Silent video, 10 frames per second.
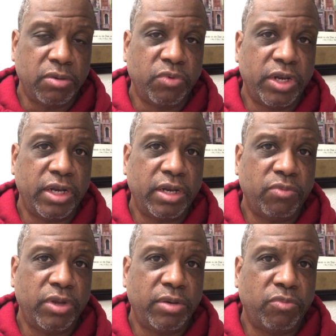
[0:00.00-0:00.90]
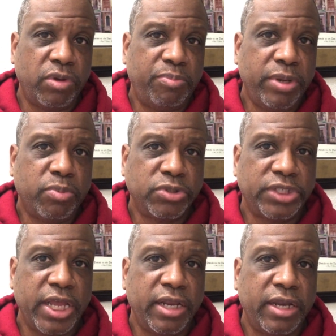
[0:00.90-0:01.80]
when when when people are
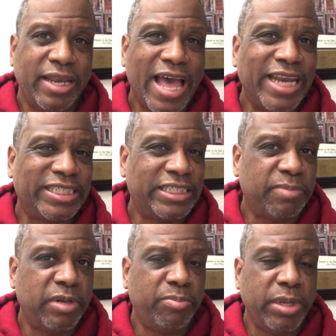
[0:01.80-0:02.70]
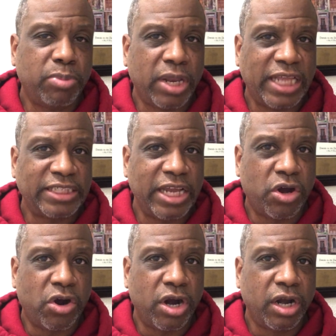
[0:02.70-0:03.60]
saying not accepting people as they
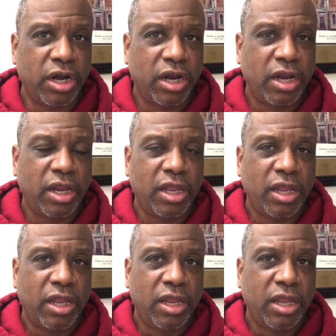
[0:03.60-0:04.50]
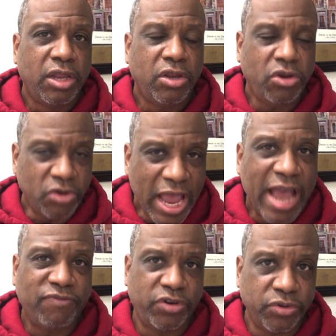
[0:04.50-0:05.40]
are, you
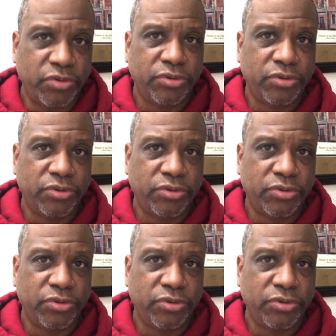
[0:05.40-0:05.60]
have to.